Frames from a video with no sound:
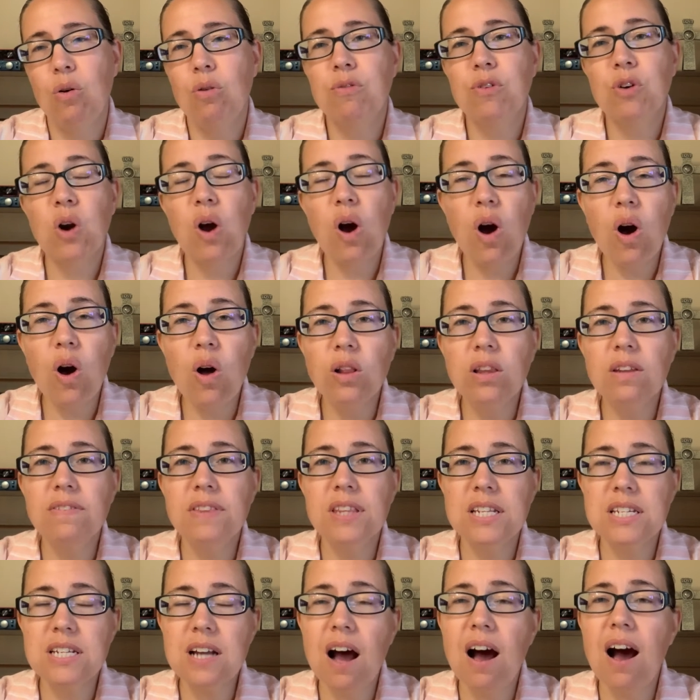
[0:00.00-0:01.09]
over all
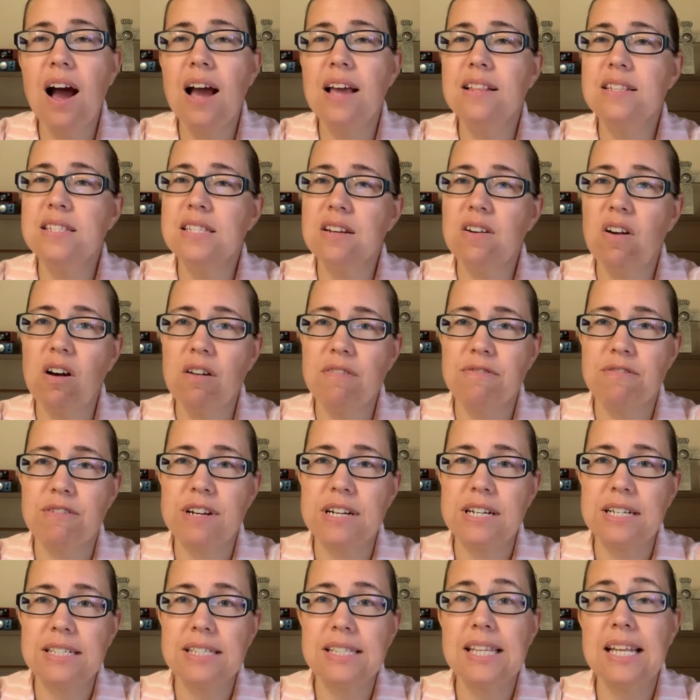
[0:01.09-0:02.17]
of the tithes and
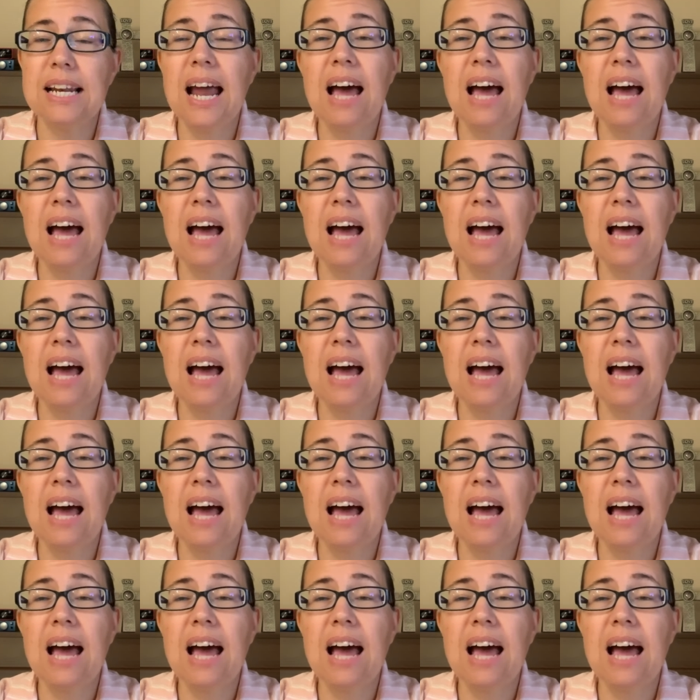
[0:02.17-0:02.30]
offerings